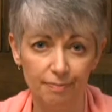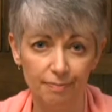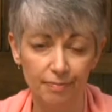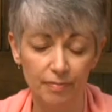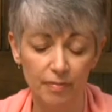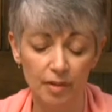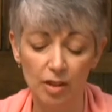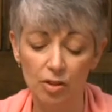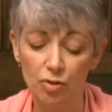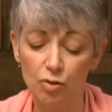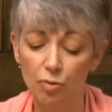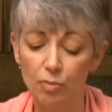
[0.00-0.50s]

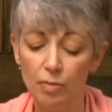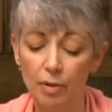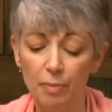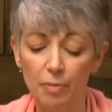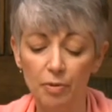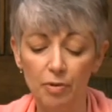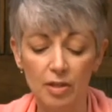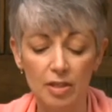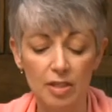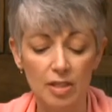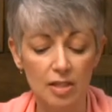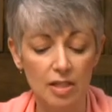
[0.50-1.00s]
Because
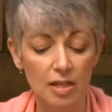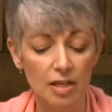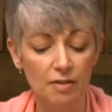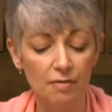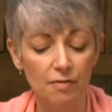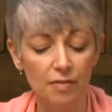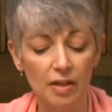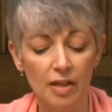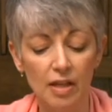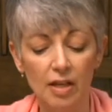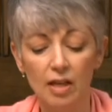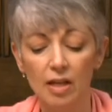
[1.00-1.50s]
remember, the
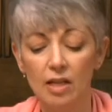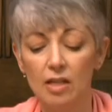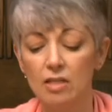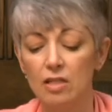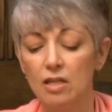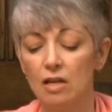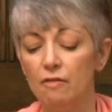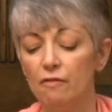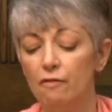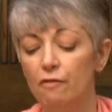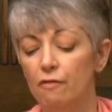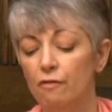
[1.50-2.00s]
CV is
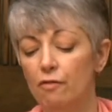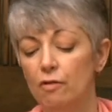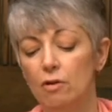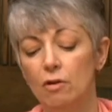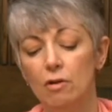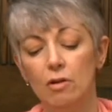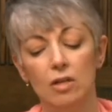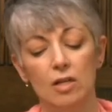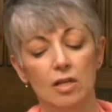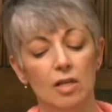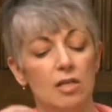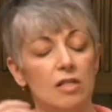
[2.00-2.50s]
a
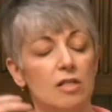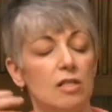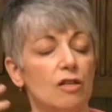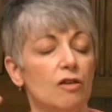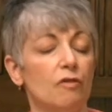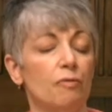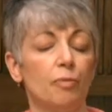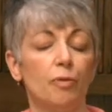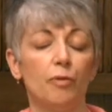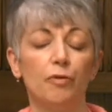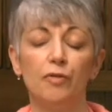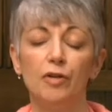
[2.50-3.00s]
full list
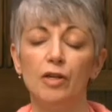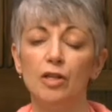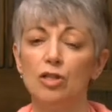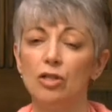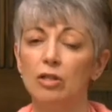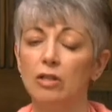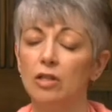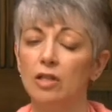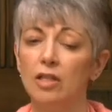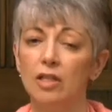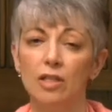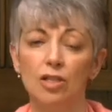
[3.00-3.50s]
of
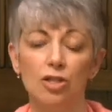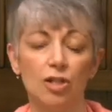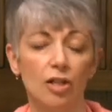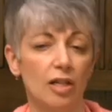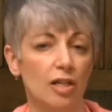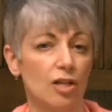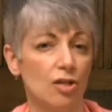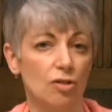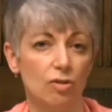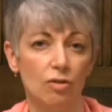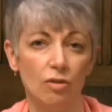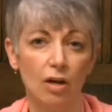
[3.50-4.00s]
professional and
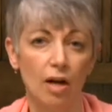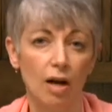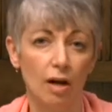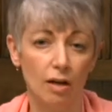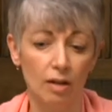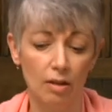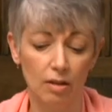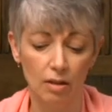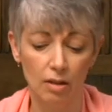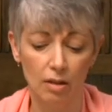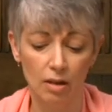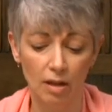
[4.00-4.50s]
educational
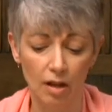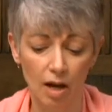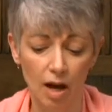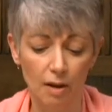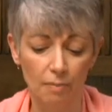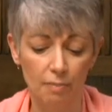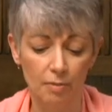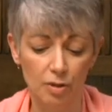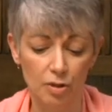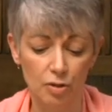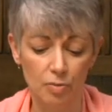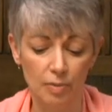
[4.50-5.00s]

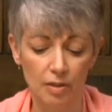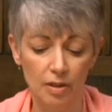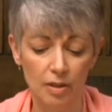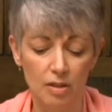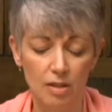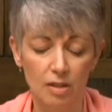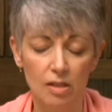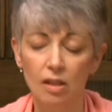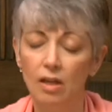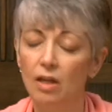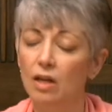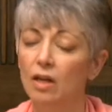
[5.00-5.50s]

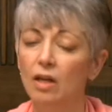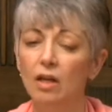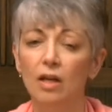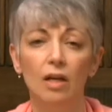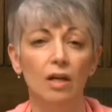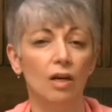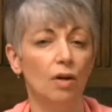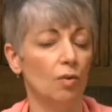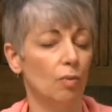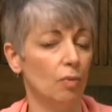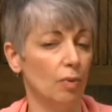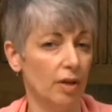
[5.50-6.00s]
accomplishments.
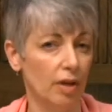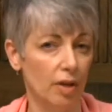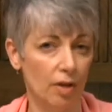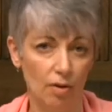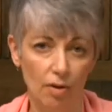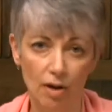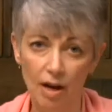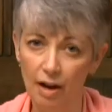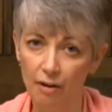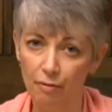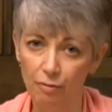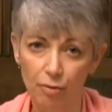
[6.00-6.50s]
We
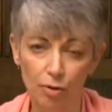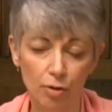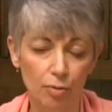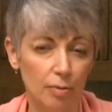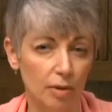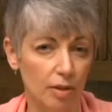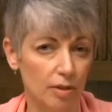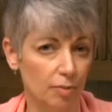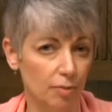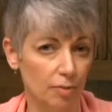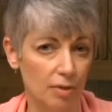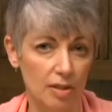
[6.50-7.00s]
don't have room
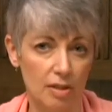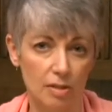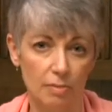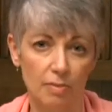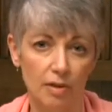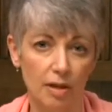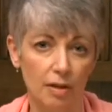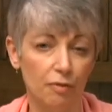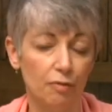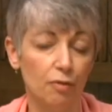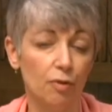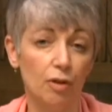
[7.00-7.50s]
on the
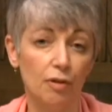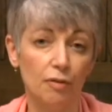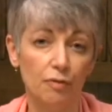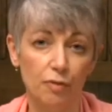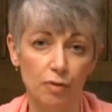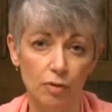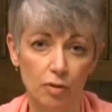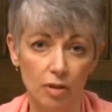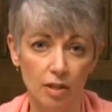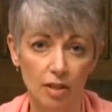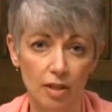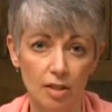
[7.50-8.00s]
resume for a
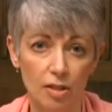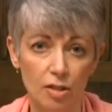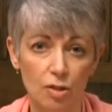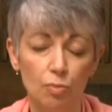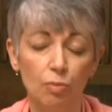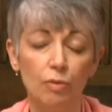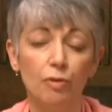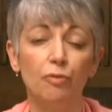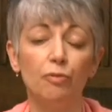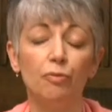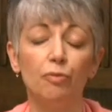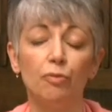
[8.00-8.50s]
full list.
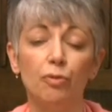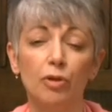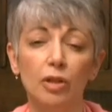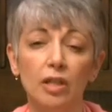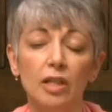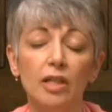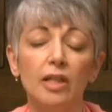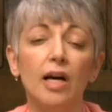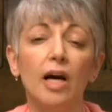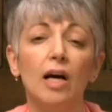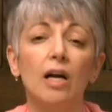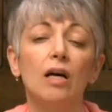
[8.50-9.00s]
We've
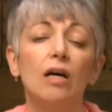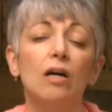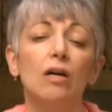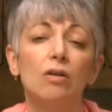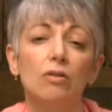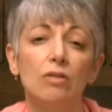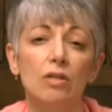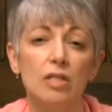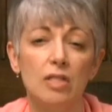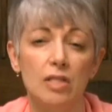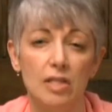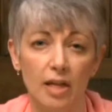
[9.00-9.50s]
really got to
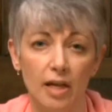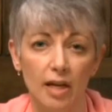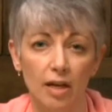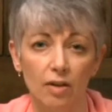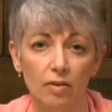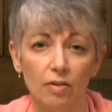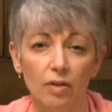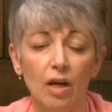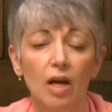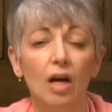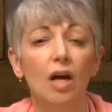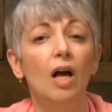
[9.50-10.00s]
hone it
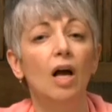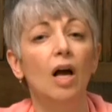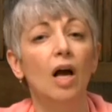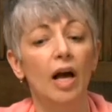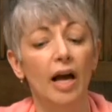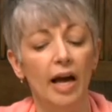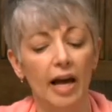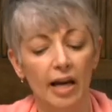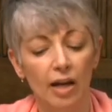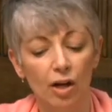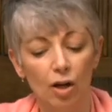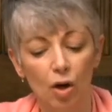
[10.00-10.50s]
down
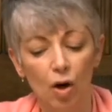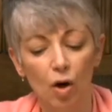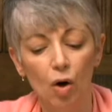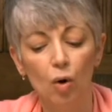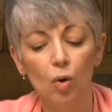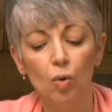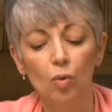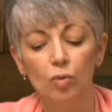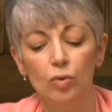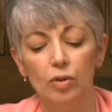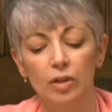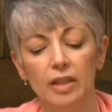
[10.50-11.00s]
and
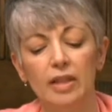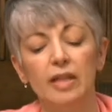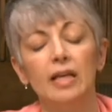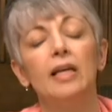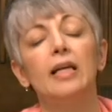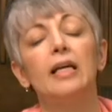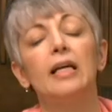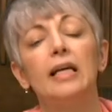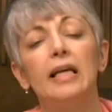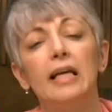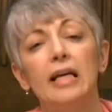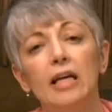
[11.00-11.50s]

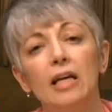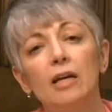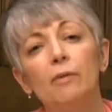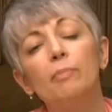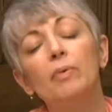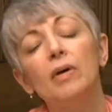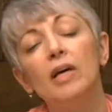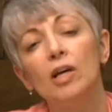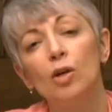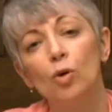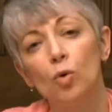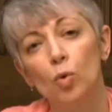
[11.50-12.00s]
only keep
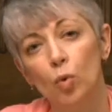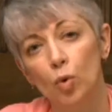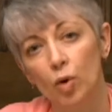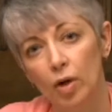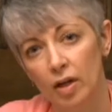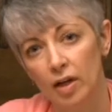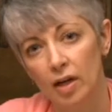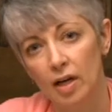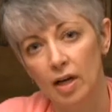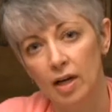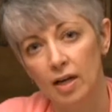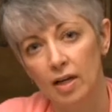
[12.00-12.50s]
and
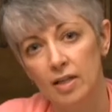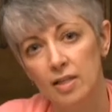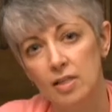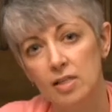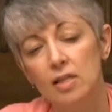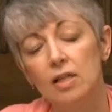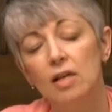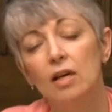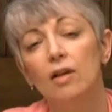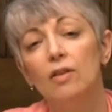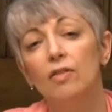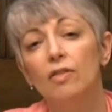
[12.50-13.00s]

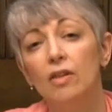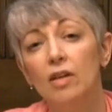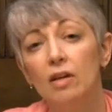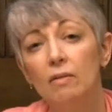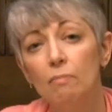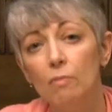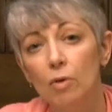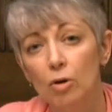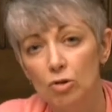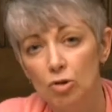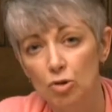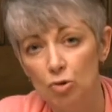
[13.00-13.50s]
organize the
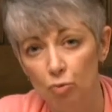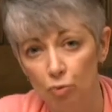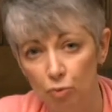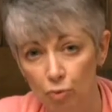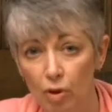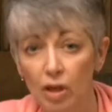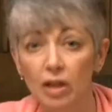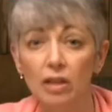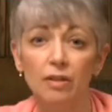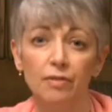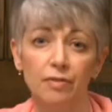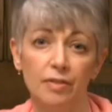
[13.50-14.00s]
most
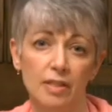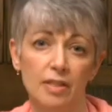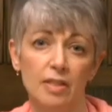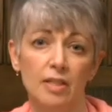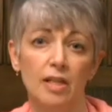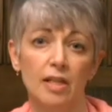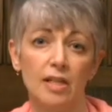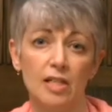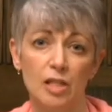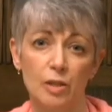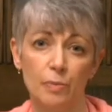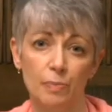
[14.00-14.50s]
relevant
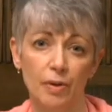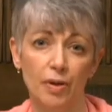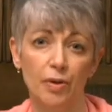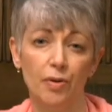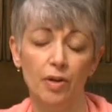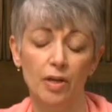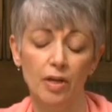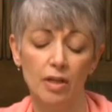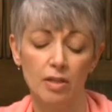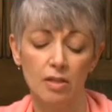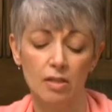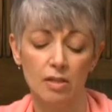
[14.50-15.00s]

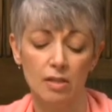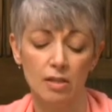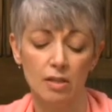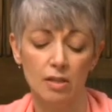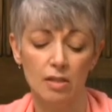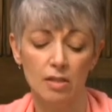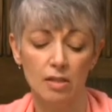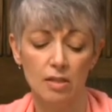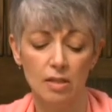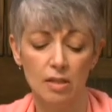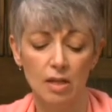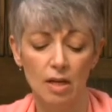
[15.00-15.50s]

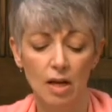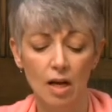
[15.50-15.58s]
experiences.